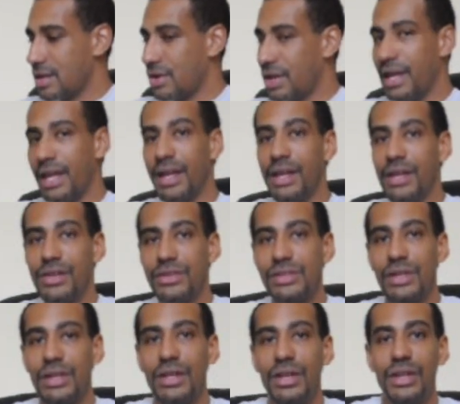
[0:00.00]
is
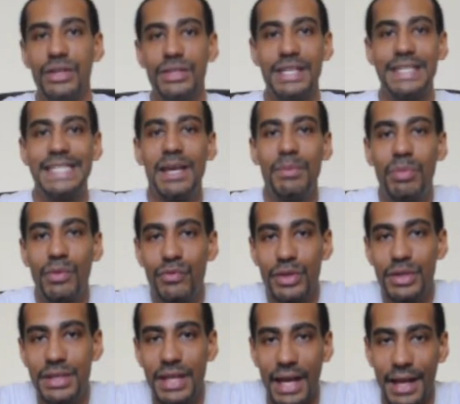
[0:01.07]
the tip of the
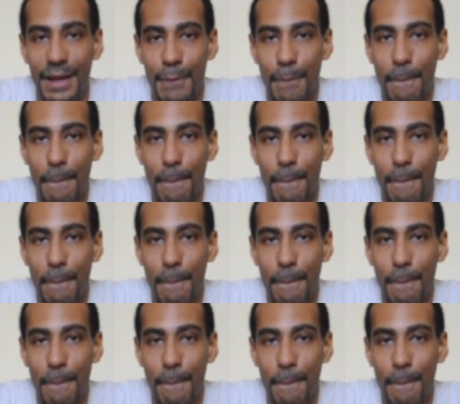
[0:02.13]
day.